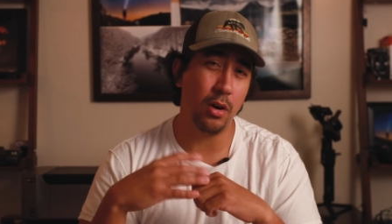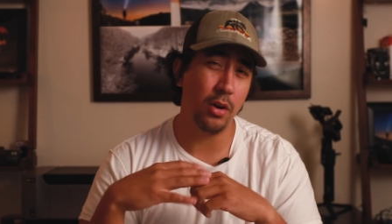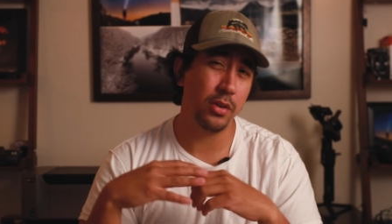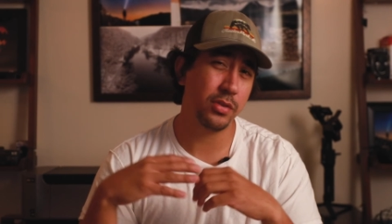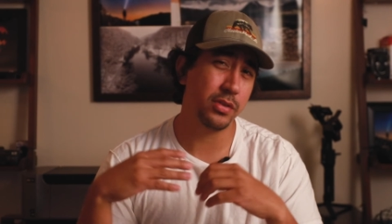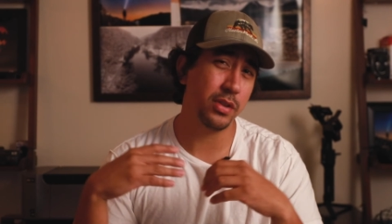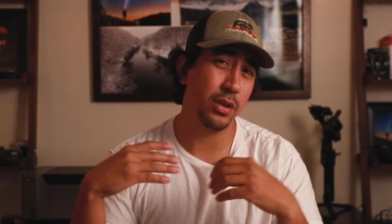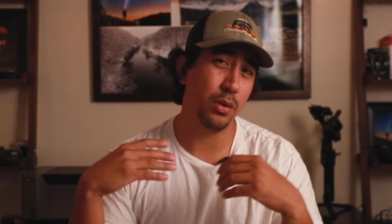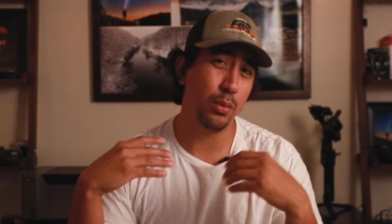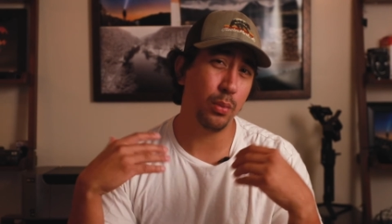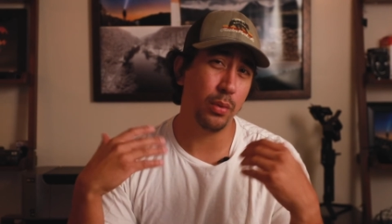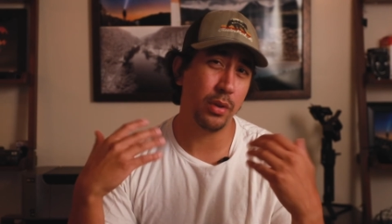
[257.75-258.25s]

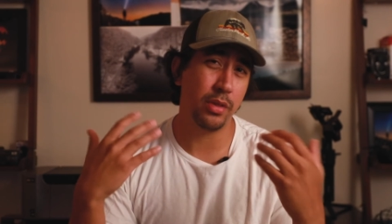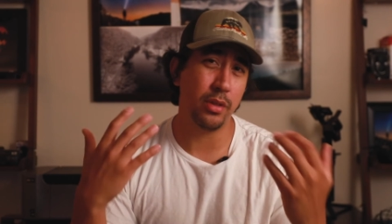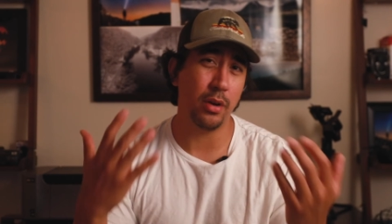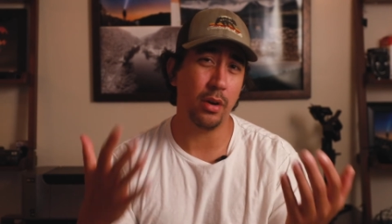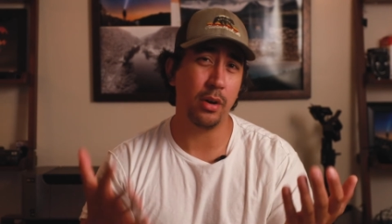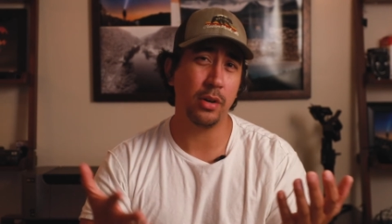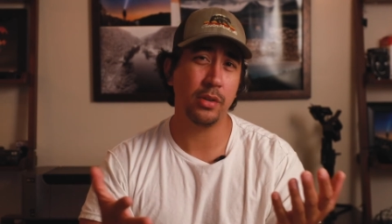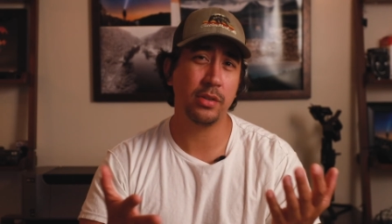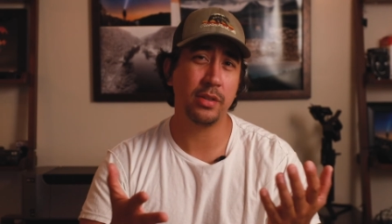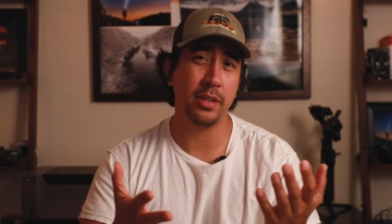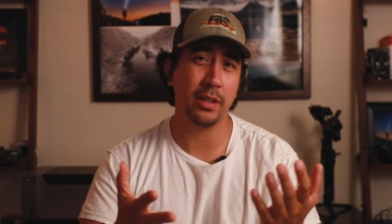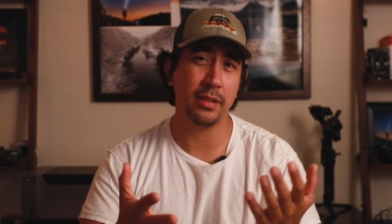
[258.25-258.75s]
Also with the
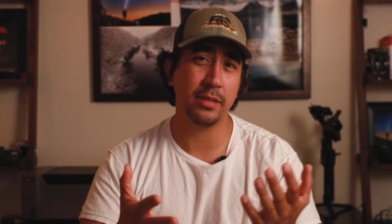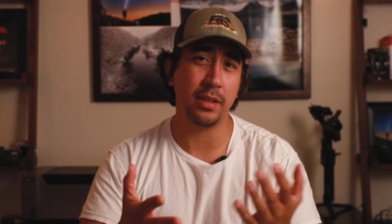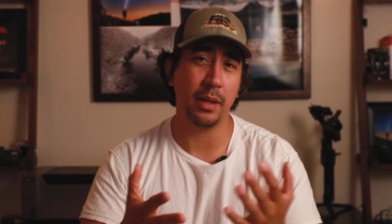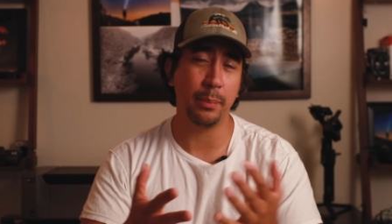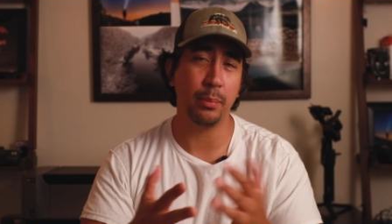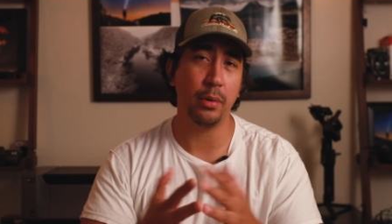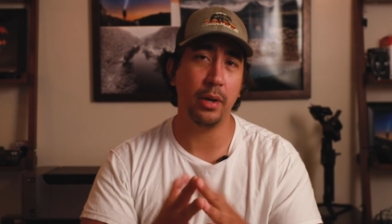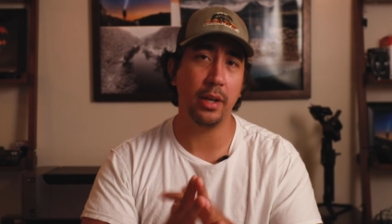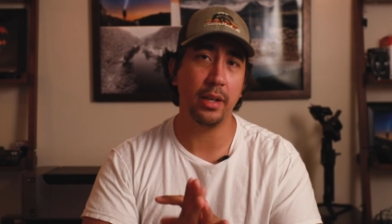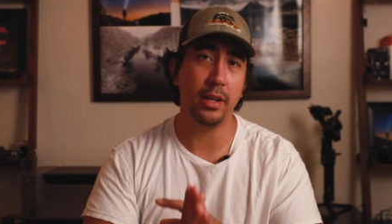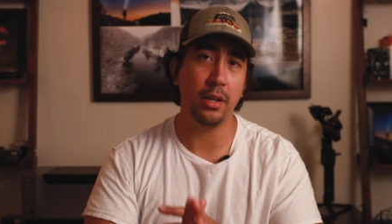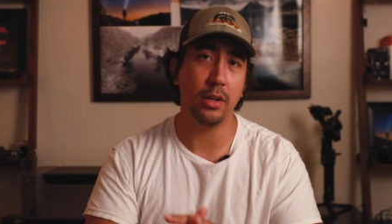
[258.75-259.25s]
R6, I
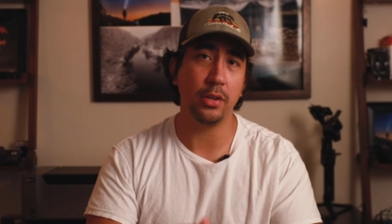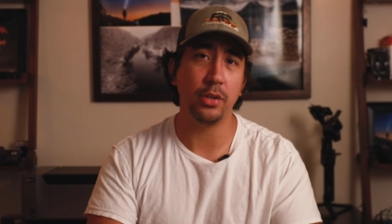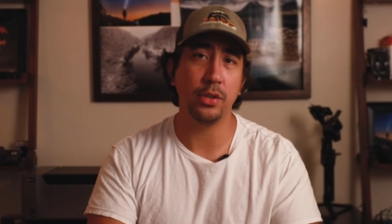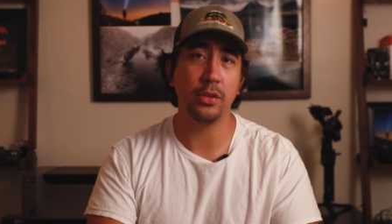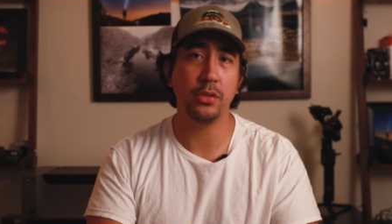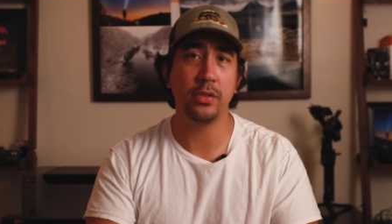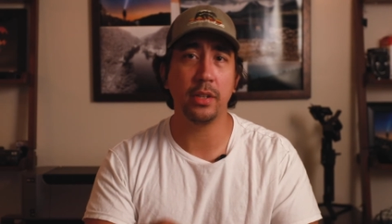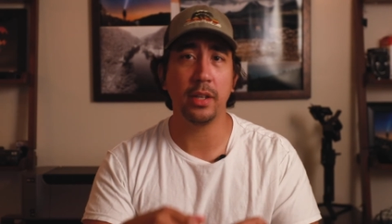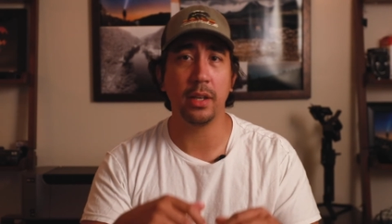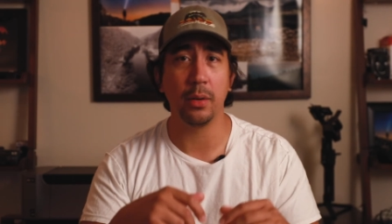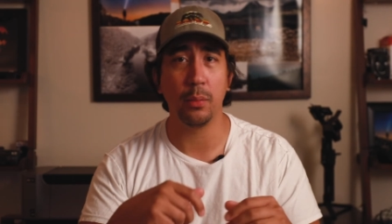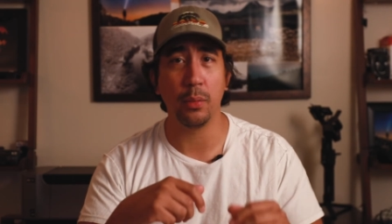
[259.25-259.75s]
plan on
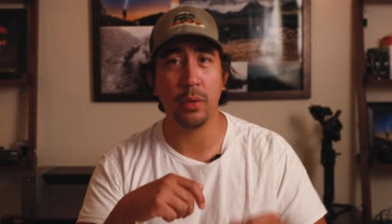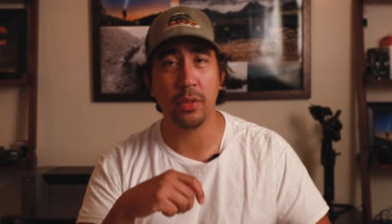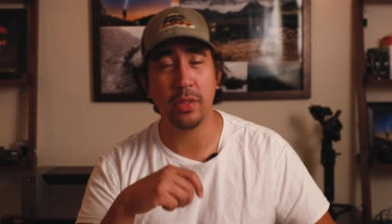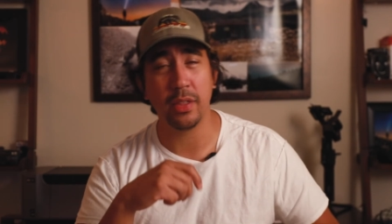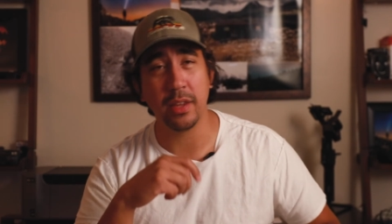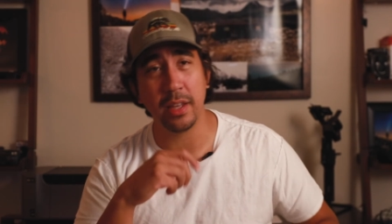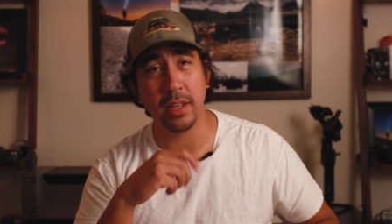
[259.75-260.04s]
using it with